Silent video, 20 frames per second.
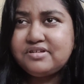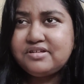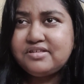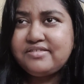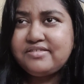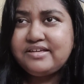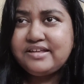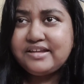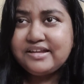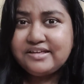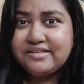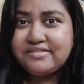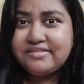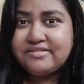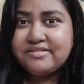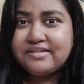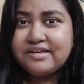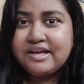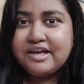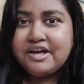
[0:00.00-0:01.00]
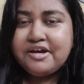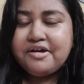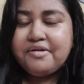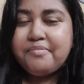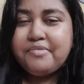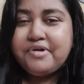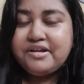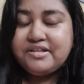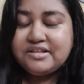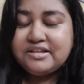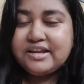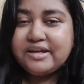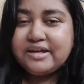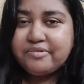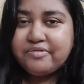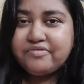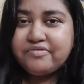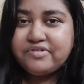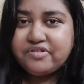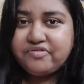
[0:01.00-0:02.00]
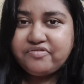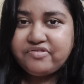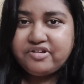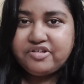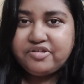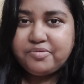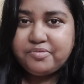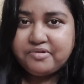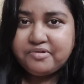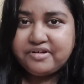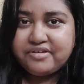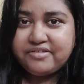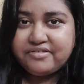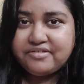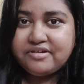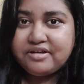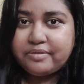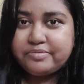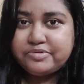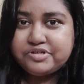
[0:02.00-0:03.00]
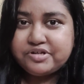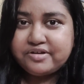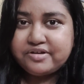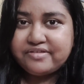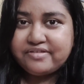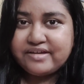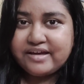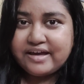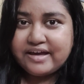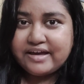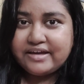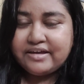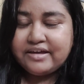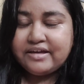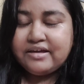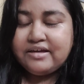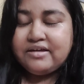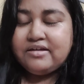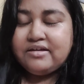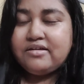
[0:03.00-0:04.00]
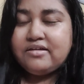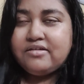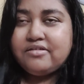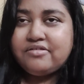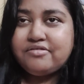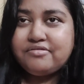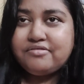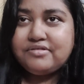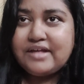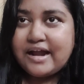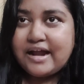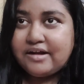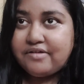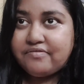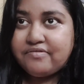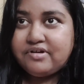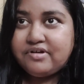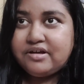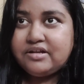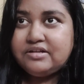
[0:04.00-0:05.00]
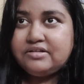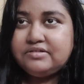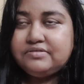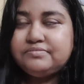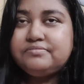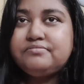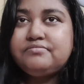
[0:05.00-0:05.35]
series, but the name of the first book is The Ruptured Sky. So that one.